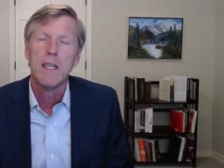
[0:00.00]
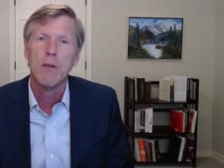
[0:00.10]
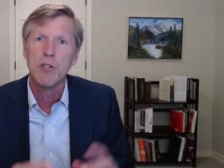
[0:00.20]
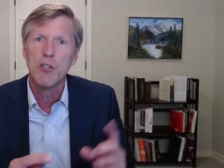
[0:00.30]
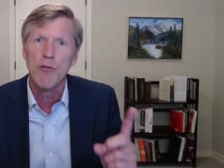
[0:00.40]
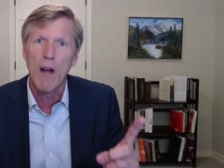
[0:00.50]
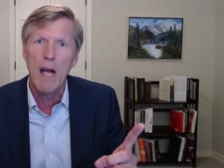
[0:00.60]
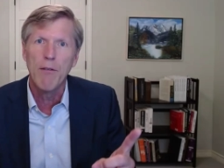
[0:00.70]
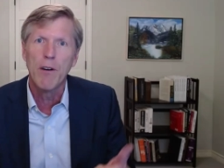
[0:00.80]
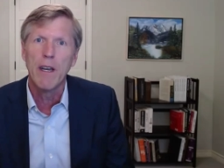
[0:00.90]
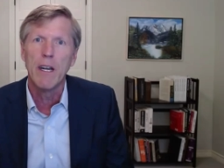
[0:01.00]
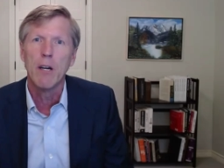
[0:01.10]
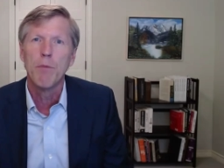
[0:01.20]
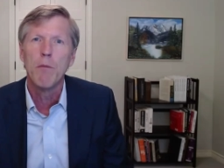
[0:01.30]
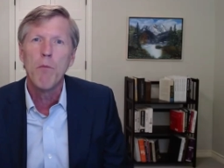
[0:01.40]
It was driver
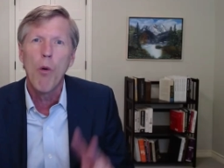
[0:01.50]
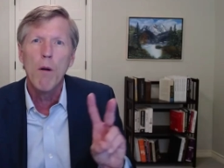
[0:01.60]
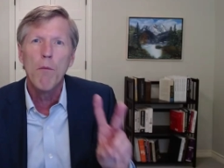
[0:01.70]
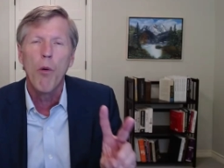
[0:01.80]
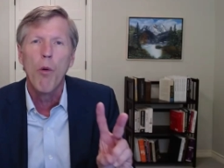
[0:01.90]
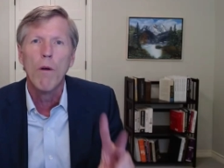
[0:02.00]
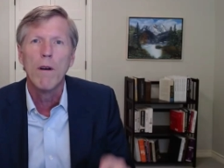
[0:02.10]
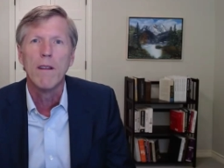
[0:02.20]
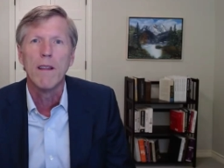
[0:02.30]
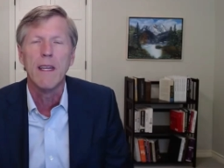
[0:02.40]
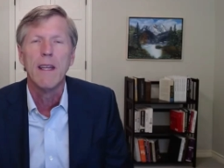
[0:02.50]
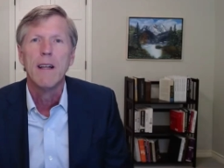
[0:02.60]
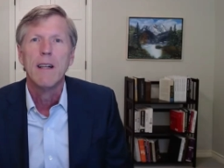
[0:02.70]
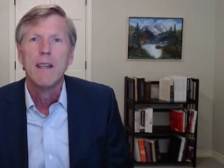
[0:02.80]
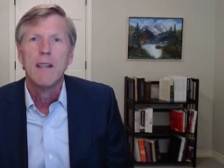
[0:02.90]
error. But more importantly,
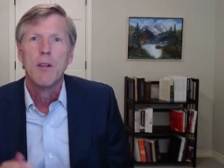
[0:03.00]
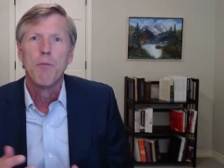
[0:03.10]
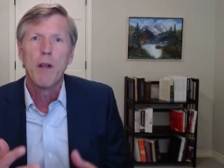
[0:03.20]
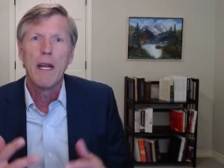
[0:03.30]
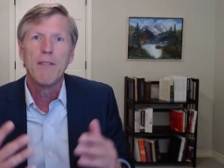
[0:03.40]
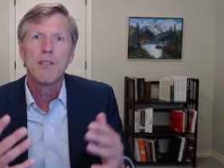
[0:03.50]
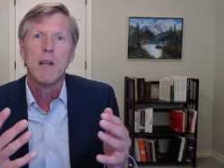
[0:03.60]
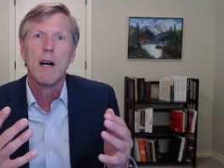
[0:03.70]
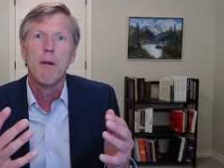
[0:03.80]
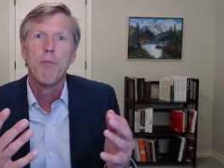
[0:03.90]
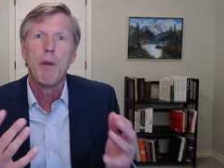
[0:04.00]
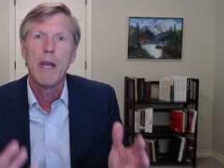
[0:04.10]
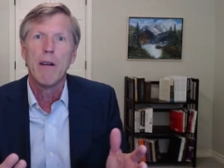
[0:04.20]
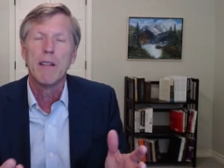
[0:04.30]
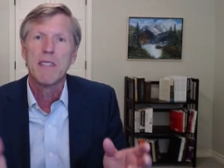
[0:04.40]
the plaintiff's uh,
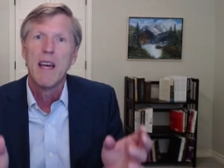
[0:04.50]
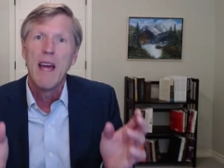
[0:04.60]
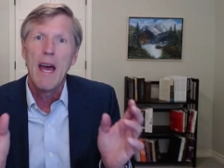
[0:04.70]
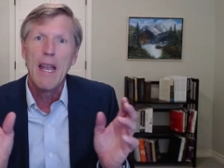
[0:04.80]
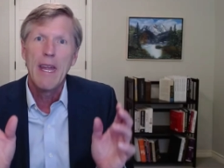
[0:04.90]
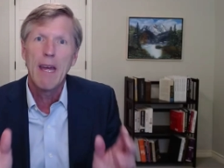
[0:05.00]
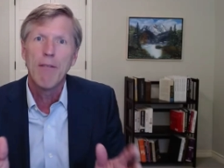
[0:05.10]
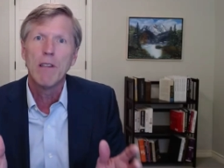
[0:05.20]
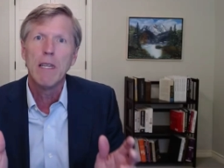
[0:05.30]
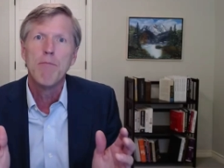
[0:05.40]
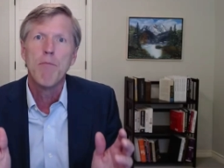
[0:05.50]
parents had heavily